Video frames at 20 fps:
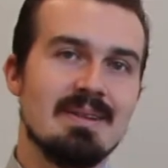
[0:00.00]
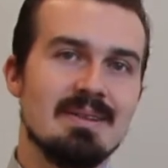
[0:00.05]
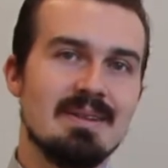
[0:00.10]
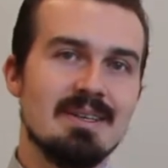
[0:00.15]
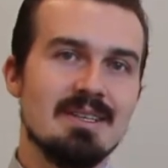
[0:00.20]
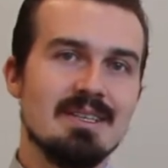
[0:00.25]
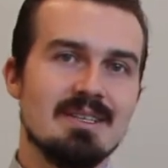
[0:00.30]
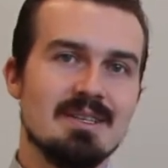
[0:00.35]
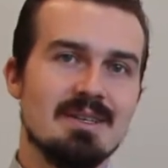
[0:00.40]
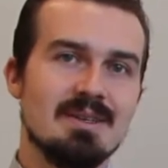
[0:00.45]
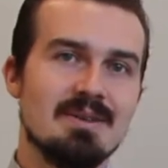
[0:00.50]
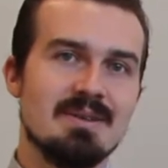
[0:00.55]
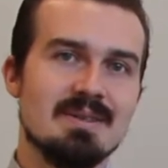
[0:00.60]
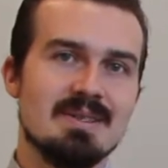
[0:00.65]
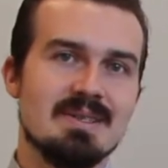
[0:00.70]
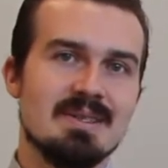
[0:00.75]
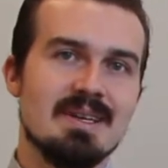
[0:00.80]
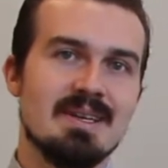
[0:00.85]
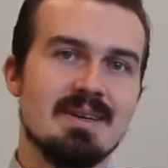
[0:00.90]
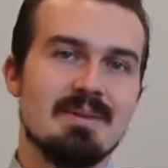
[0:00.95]
This
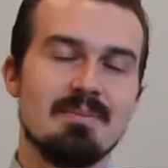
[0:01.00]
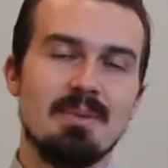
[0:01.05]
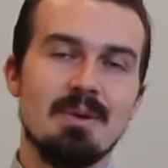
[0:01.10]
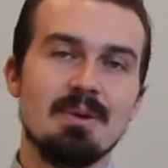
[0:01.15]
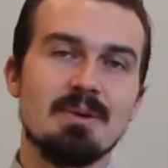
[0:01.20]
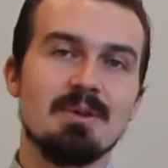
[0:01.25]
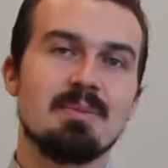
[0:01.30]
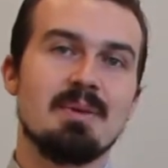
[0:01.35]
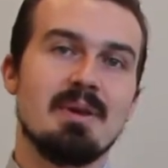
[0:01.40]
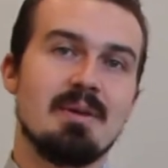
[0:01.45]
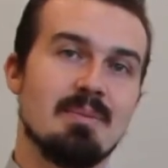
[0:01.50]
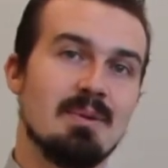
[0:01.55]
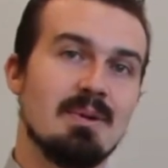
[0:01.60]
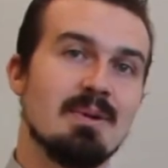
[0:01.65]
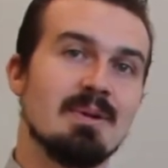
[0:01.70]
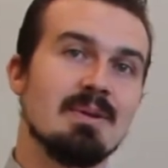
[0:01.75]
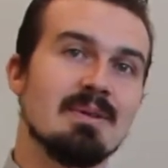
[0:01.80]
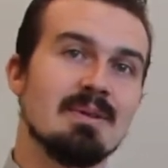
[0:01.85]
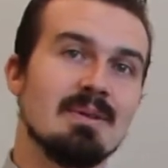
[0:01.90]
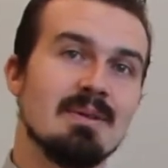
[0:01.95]
shows that both
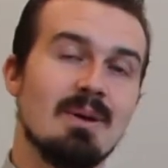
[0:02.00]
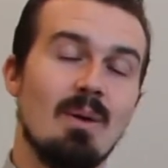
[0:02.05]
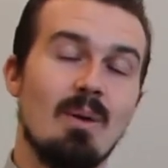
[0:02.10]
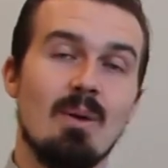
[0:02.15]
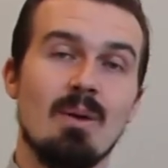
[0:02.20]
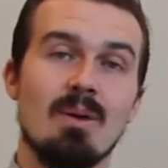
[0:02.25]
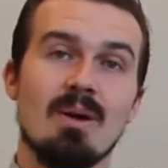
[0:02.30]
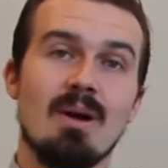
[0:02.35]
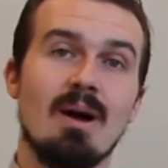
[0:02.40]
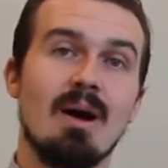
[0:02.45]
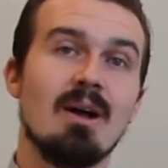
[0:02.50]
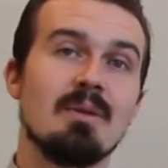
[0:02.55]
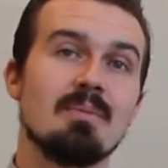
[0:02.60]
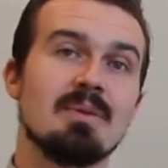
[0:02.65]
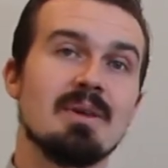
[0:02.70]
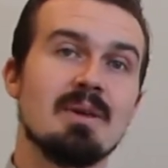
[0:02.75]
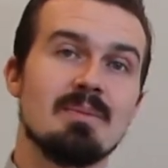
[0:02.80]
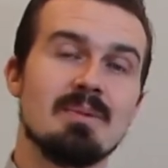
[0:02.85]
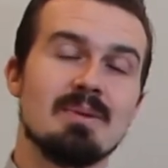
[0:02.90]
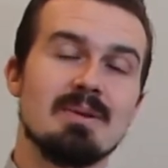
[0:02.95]
people, or
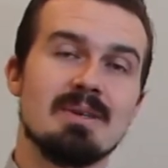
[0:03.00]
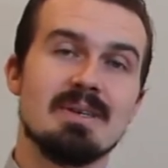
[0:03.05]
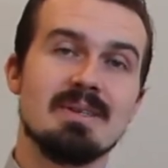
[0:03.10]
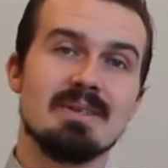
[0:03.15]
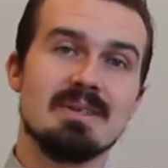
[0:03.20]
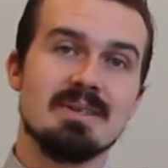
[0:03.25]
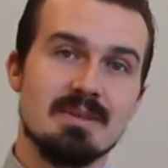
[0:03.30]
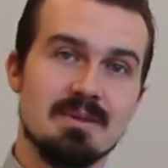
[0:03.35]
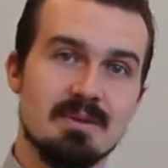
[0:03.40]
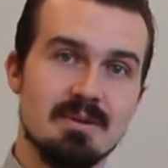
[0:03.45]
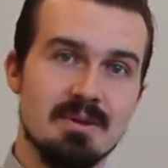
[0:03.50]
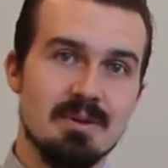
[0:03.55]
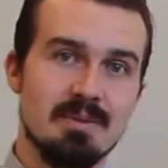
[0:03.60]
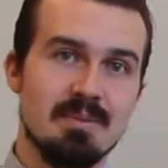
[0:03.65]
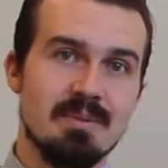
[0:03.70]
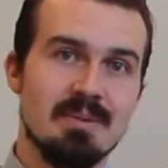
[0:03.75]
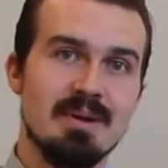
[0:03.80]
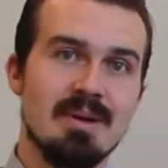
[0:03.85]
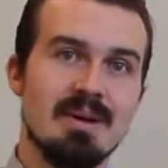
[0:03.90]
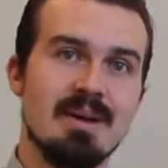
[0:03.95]
all people in this
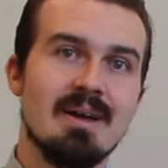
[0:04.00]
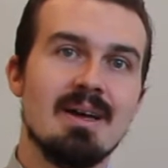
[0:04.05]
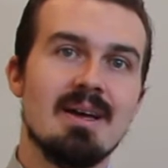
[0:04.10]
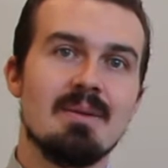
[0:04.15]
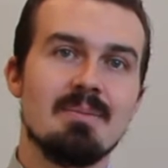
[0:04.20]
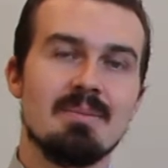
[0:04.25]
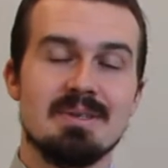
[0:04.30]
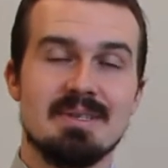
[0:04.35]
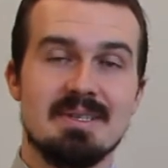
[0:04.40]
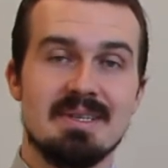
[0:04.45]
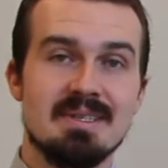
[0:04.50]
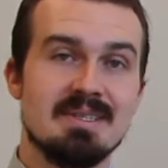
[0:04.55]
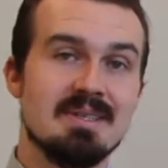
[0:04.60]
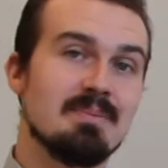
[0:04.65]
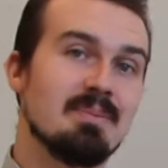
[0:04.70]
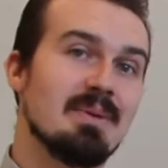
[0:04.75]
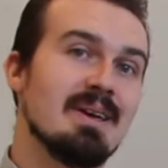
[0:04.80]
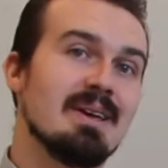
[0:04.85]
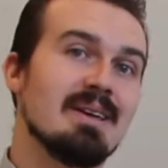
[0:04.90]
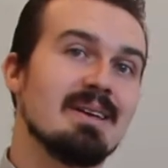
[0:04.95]
group,
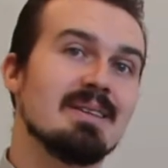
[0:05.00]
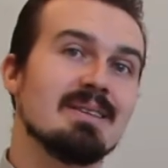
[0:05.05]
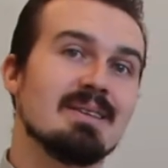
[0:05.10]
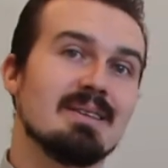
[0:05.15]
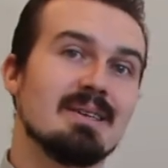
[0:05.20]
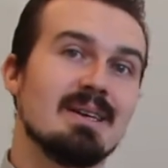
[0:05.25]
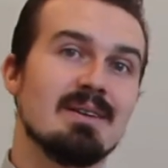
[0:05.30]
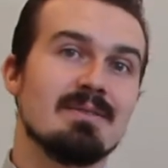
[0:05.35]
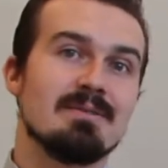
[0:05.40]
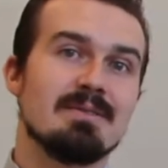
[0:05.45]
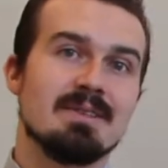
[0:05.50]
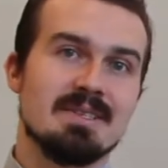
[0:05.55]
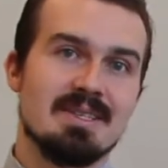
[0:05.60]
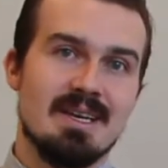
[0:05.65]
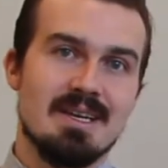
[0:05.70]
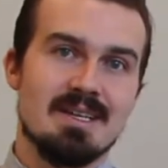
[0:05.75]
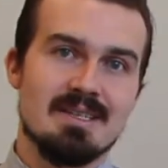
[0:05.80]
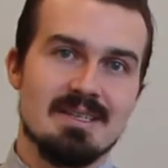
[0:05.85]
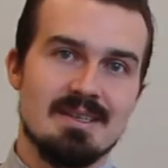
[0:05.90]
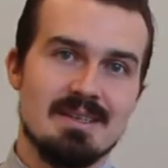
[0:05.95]
participate in the
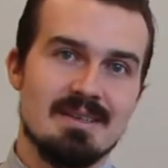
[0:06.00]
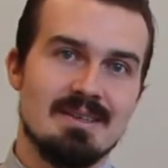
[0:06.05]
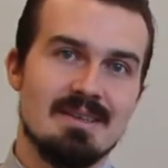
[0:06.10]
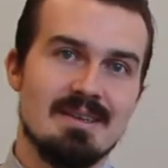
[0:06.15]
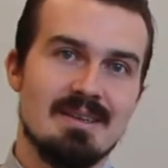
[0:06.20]
conversation.